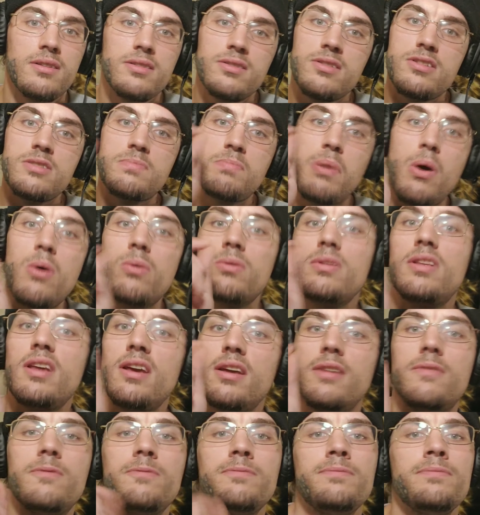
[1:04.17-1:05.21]
just poked
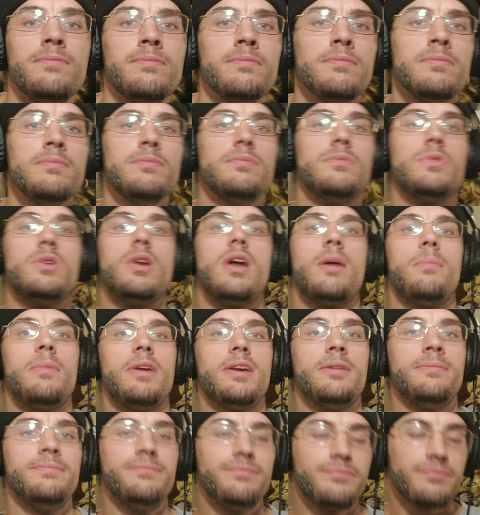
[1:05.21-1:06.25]
in. You know what I
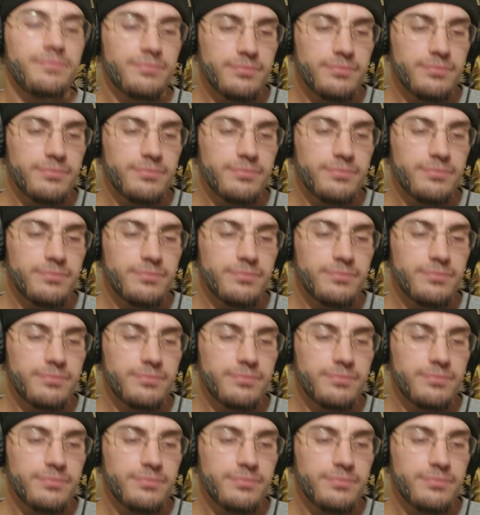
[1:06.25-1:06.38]
mean?